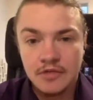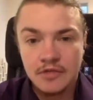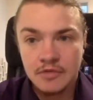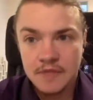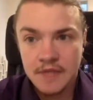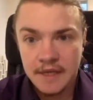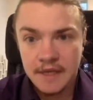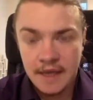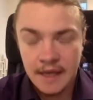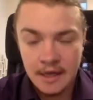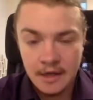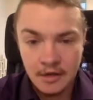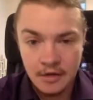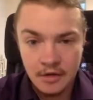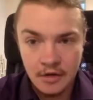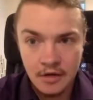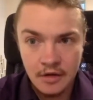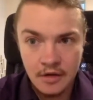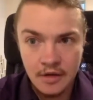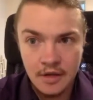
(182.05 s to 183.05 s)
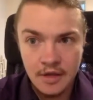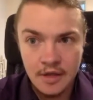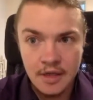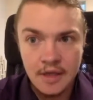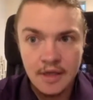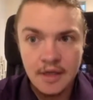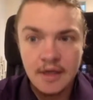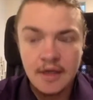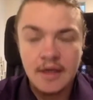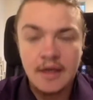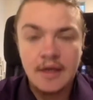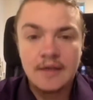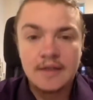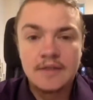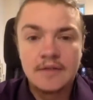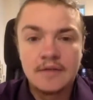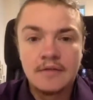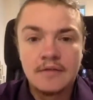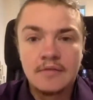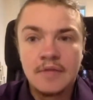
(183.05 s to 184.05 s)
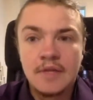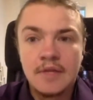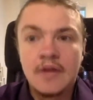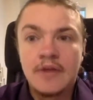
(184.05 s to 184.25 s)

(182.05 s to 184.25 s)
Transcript: groups like Accor. We learn